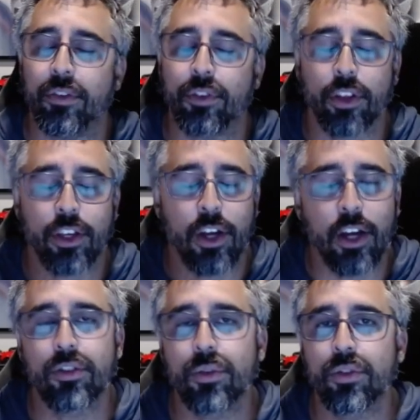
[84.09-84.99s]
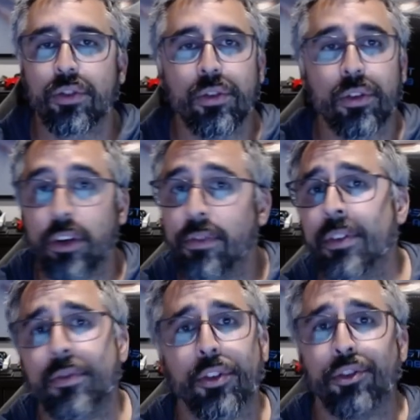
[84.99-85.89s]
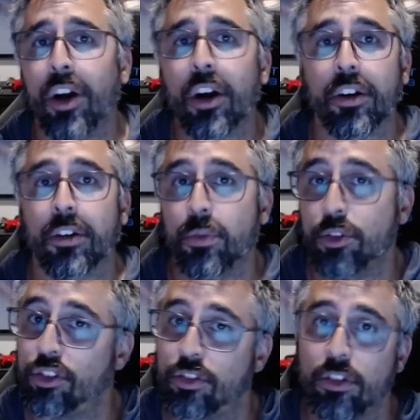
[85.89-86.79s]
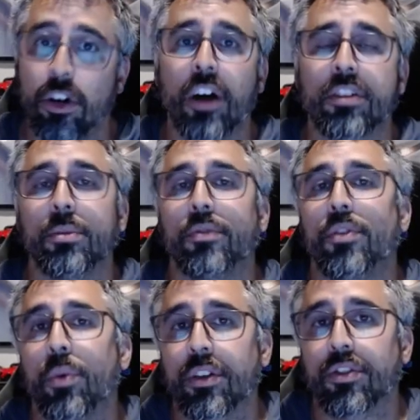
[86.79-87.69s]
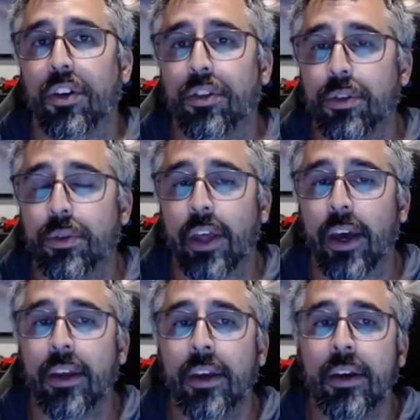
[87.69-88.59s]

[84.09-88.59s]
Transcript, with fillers: If you're like a high school student or even if you're younger, which is awesome if you want to start doing that.